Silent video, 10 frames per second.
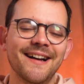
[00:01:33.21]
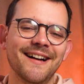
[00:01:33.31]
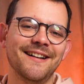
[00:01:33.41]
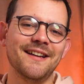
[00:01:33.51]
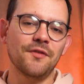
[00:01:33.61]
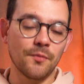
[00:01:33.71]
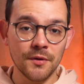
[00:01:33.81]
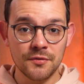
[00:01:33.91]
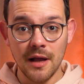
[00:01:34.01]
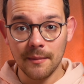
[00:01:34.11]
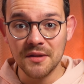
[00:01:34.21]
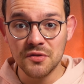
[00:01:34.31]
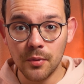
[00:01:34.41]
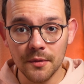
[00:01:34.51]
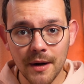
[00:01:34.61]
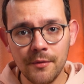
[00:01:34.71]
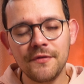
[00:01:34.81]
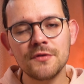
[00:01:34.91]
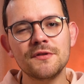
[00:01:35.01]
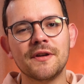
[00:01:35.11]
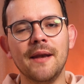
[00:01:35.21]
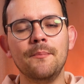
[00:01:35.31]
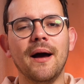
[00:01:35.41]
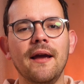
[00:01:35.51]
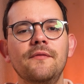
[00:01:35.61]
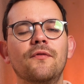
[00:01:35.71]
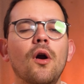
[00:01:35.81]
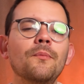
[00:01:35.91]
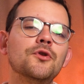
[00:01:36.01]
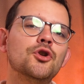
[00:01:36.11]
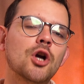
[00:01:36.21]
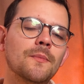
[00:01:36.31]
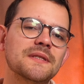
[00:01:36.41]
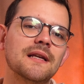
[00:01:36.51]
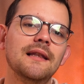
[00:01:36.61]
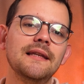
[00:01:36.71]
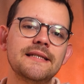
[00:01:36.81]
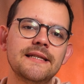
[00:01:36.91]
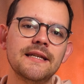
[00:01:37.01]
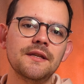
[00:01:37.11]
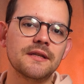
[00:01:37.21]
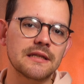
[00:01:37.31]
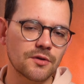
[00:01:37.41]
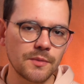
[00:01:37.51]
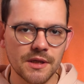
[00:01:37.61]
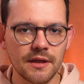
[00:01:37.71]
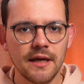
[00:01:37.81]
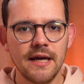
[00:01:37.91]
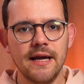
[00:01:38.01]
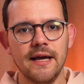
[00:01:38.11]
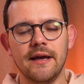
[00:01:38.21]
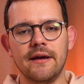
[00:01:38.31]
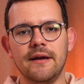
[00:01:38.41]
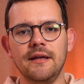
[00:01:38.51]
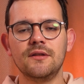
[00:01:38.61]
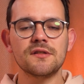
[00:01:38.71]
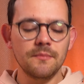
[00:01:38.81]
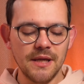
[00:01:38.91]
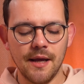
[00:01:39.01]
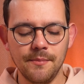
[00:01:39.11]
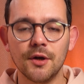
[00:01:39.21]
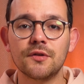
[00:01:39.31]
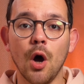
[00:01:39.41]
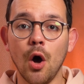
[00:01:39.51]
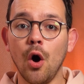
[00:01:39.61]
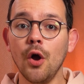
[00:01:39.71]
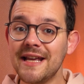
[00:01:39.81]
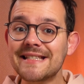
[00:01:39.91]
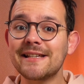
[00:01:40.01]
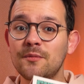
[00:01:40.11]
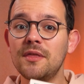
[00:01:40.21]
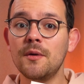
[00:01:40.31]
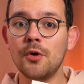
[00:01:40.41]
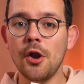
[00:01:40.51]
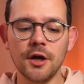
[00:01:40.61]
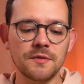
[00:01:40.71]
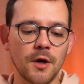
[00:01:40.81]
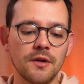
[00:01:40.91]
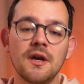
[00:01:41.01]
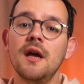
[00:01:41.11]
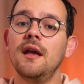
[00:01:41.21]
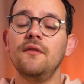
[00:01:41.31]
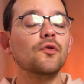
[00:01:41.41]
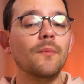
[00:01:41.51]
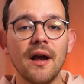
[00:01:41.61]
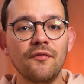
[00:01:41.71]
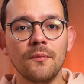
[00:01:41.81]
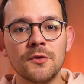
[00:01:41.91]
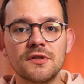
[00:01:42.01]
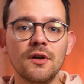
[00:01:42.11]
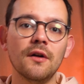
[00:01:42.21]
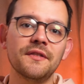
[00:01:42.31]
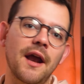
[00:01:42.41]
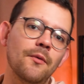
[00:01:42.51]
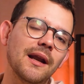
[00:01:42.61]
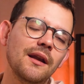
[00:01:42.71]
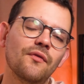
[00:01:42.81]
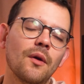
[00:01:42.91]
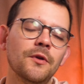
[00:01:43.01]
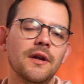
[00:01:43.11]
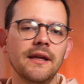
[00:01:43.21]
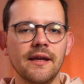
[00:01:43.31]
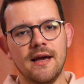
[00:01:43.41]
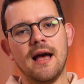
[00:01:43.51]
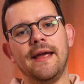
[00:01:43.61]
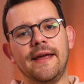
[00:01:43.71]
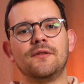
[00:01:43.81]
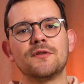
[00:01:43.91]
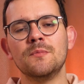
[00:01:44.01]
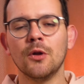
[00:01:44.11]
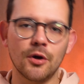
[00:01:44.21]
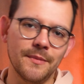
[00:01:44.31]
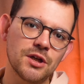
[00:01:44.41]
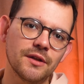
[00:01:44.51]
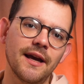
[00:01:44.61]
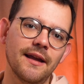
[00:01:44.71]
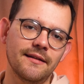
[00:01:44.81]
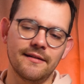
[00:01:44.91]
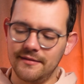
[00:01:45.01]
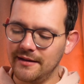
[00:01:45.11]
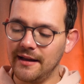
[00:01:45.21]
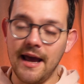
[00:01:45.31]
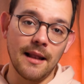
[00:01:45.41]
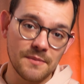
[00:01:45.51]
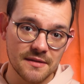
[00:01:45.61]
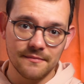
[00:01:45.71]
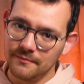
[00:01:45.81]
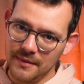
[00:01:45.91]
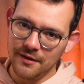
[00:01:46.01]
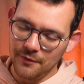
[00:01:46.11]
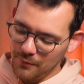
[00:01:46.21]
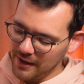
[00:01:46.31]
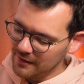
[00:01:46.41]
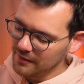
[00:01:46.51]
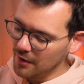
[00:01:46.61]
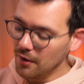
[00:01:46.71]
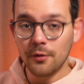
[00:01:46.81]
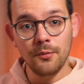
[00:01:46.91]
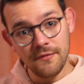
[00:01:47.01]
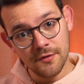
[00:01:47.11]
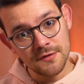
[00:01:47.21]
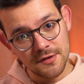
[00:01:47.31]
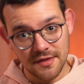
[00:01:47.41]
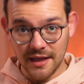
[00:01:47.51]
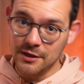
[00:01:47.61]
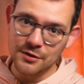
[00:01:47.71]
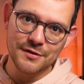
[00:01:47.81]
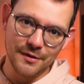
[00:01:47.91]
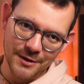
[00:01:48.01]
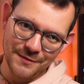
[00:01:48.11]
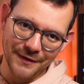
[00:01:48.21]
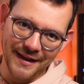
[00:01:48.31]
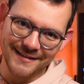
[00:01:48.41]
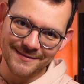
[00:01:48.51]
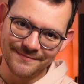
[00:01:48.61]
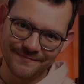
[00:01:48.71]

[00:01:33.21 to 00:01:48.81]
If you want to help and support my reviews, you can buy it from the shops listed in the description. It doesn't mean I'm not honest with the product, but if you buy from the store directly from the link, I get a small commission, and that helps me with the reviews. So thank you so much for that.